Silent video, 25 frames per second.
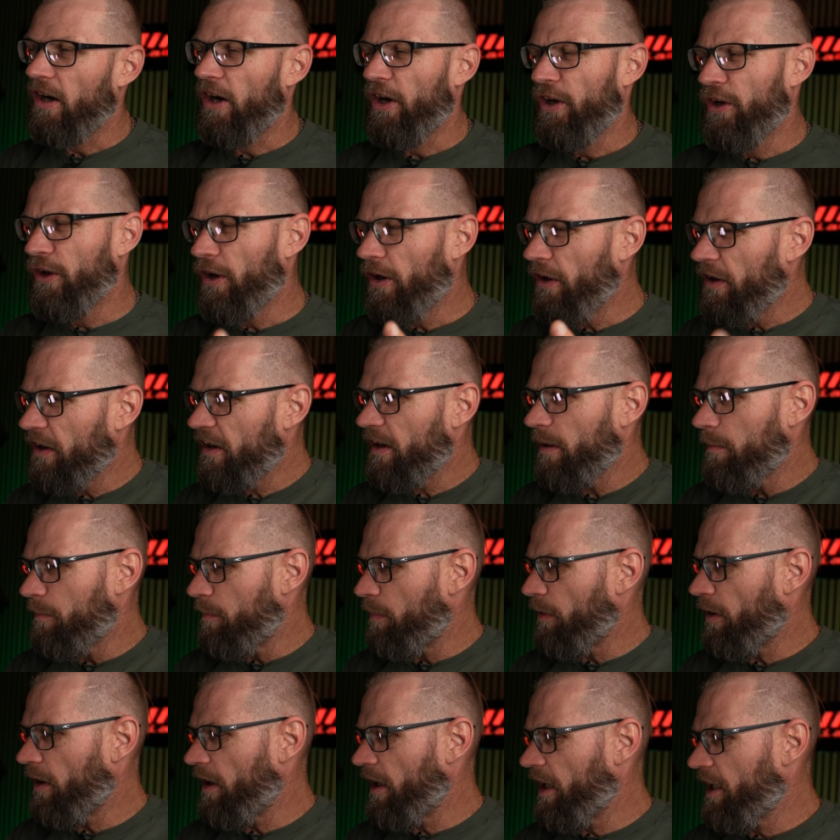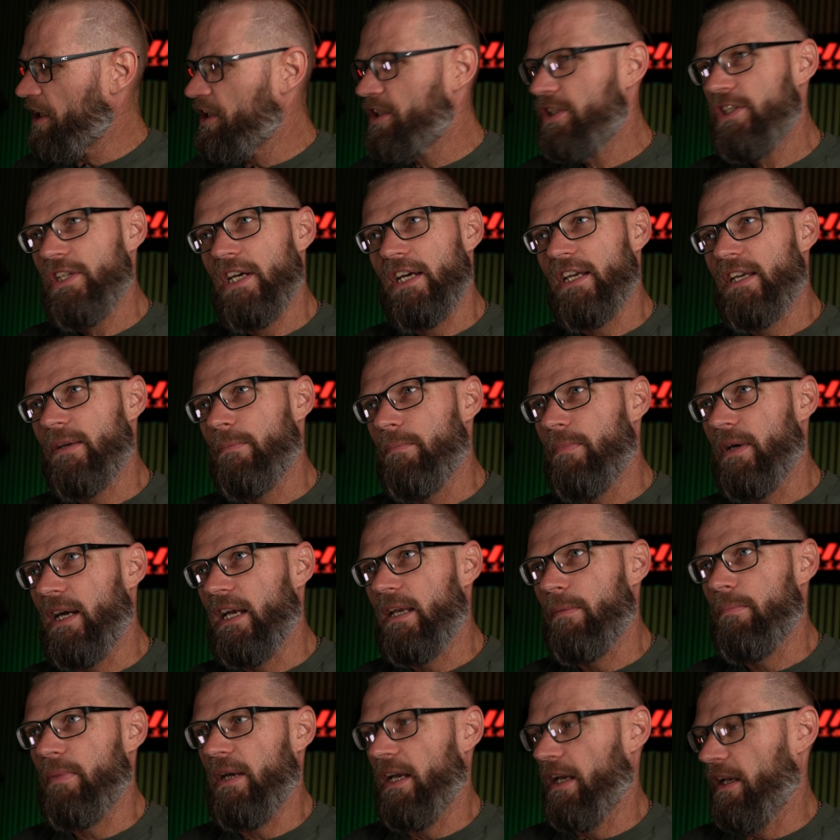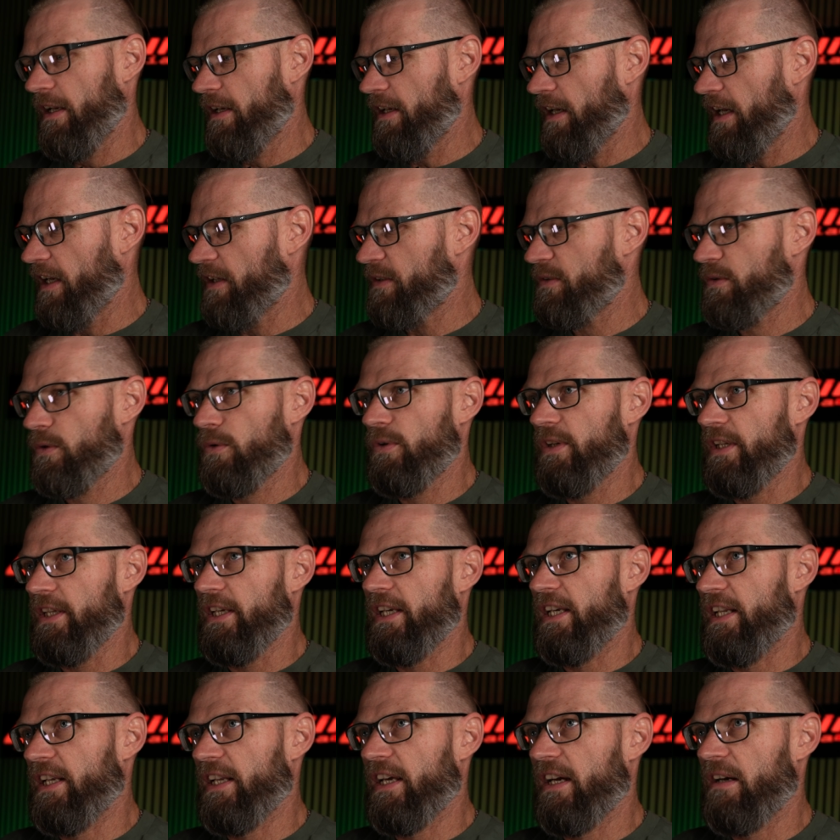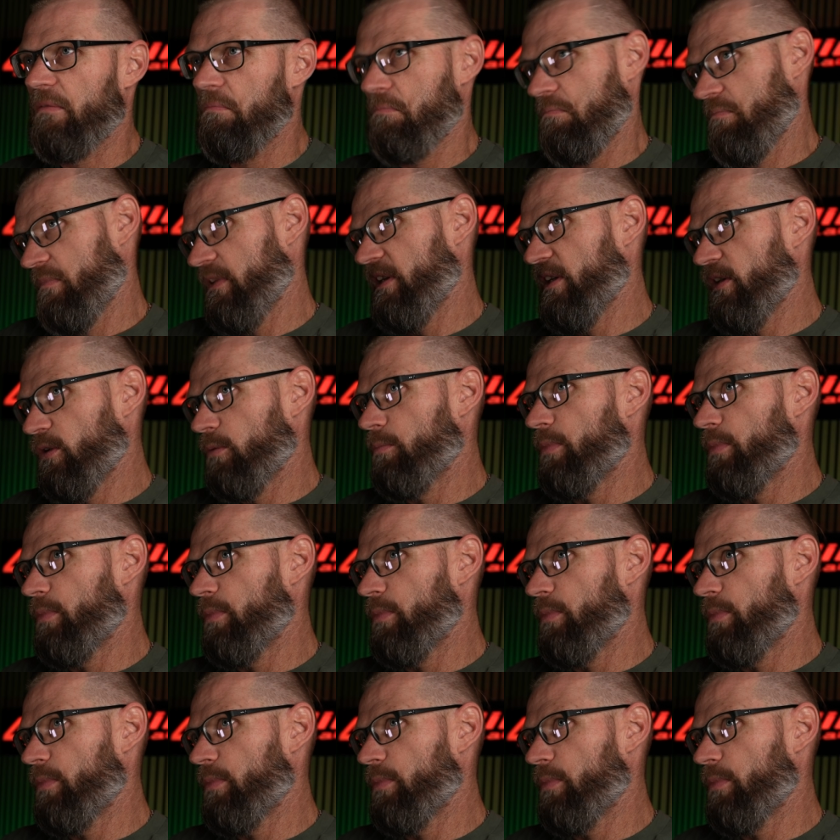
I know you can buy shake and bake pancakes already in a little